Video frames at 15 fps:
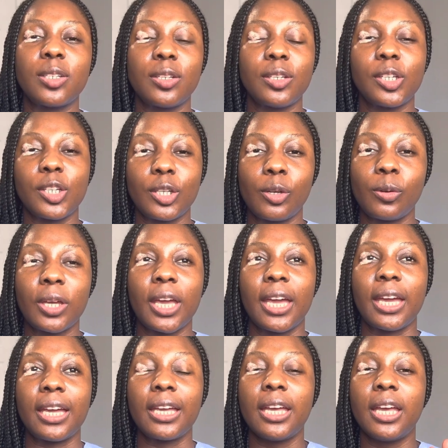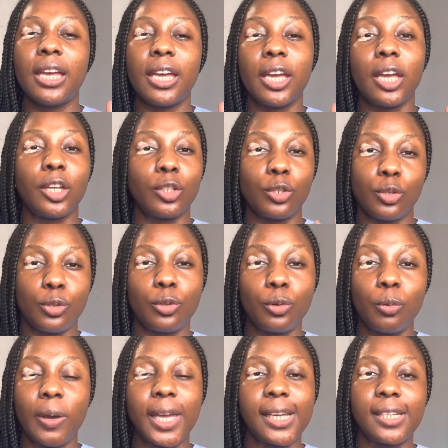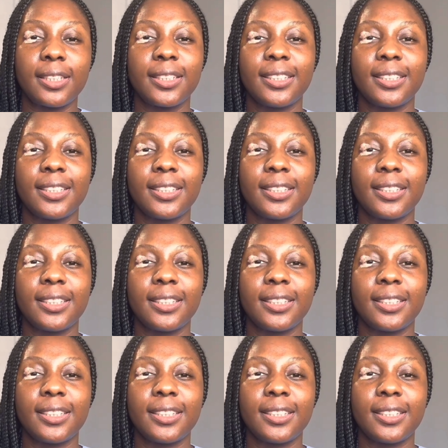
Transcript: to the UK in 2 ways.